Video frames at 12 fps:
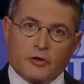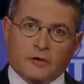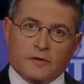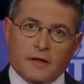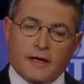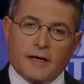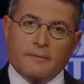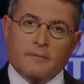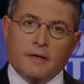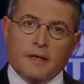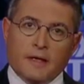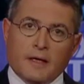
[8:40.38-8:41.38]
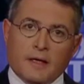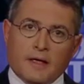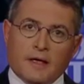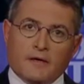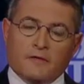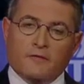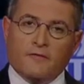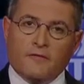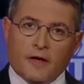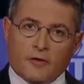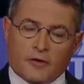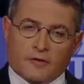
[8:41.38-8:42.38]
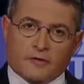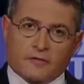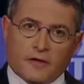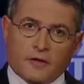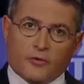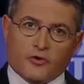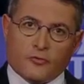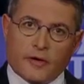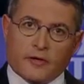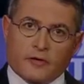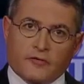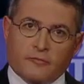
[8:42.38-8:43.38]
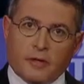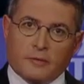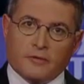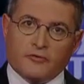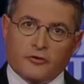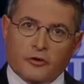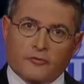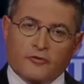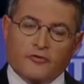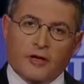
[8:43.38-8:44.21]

a long time. He has a very distinguished record of public service,